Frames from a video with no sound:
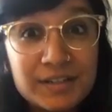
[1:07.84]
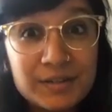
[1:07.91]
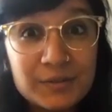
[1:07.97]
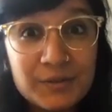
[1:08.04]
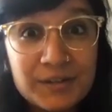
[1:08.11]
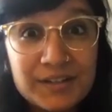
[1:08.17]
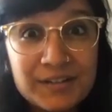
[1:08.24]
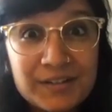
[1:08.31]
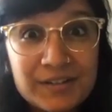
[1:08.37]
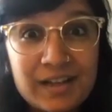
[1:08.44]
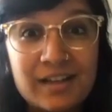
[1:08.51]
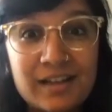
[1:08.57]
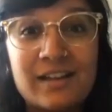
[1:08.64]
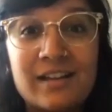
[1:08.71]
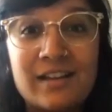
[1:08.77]
Unreal,
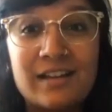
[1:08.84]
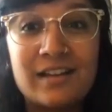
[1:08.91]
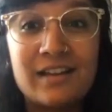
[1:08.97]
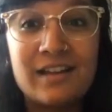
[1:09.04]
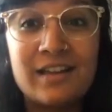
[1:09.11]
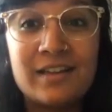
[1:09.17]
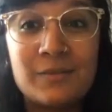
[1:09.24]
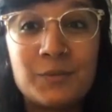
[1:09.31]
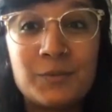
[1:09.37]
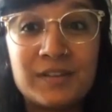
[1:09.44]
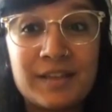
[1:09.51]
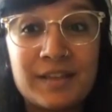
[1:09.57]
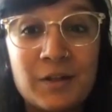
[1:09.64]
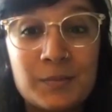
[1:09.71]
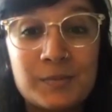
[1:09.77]
it
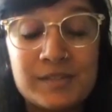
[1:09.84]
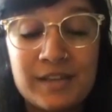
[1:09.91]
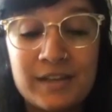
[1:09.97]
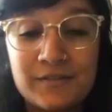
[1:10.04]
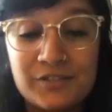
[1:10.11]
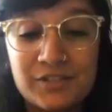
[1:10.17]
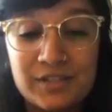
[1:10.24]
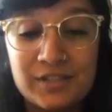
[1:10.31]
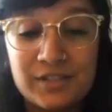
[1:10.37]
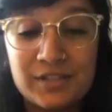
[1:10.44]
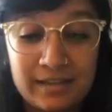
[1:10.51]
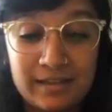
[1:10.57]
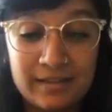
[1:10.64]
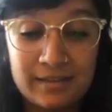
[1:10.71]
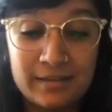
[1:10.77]
really helped to have
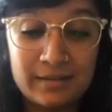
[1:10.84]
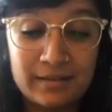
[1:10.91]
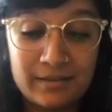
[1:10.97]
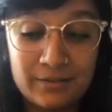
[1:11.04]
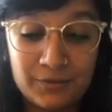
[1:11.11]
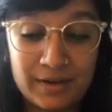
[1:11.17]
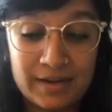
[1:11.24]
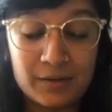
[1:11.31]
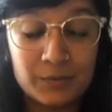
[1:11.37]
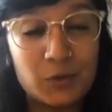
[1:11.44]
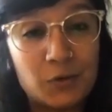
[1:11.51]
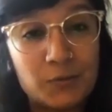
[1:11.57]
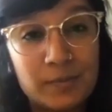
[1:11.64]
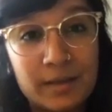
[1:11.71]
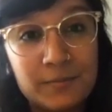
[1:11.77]
Jay create a
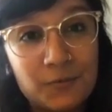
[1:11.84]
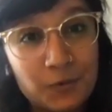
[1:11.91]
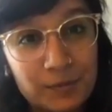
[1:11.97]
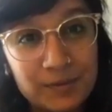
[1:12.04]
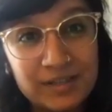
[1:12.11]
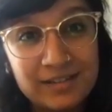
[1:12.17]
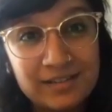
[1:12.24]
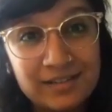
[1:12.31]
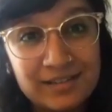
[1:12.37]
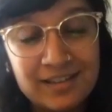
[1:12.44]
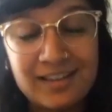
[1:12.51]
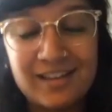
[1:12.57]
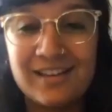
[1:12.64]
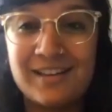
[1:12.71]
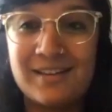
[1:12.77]
roadmap for me.
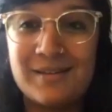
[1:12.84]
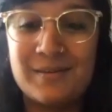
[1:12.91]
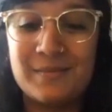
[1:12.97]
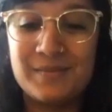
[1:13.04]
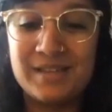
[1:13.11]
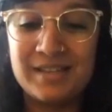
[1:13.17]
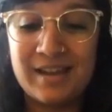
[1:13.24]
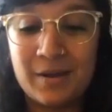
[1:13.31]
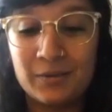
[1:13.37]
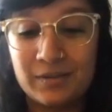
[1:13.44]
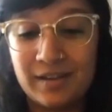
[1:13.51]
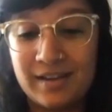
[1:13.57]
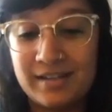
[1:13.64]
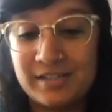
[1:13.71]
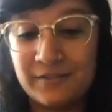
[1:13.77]
It
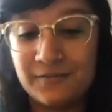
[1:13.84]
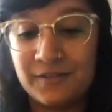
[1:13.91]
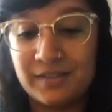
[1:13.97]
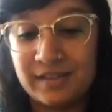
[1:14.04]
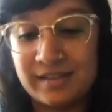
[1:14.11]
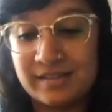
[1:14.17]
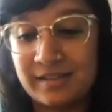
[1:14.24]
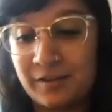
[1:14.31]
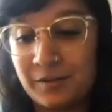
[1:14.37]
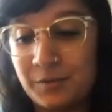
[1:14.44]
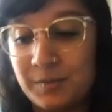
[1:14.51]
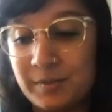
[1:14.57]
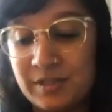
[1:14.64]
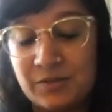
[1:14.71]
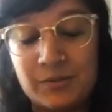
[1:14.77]
outlined different things that I
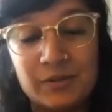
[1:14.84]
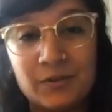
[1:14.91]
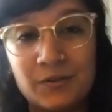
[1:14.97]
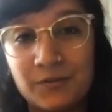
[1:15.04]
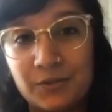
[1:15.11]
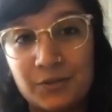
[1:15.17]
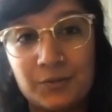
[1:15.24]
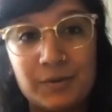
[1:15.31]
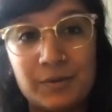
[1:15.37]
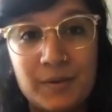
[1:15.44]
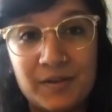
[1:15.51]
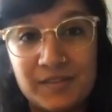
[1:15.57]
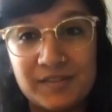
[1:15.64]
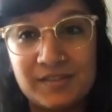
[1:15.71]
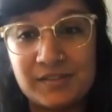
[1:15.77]
would be doing over 3
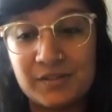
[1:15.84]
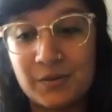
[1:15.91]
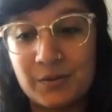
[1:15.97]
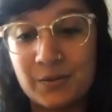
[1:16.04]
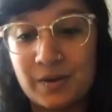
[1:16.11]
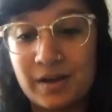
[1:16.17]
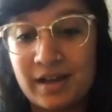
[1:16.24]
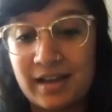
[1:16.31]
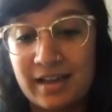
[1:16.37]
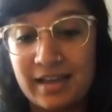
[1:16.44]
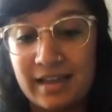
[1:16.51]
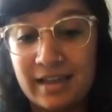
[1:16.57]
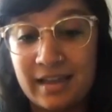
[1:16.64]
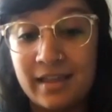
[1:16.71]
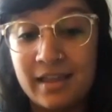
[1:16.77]
months. So
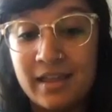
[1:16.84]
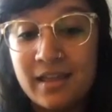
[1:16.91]
I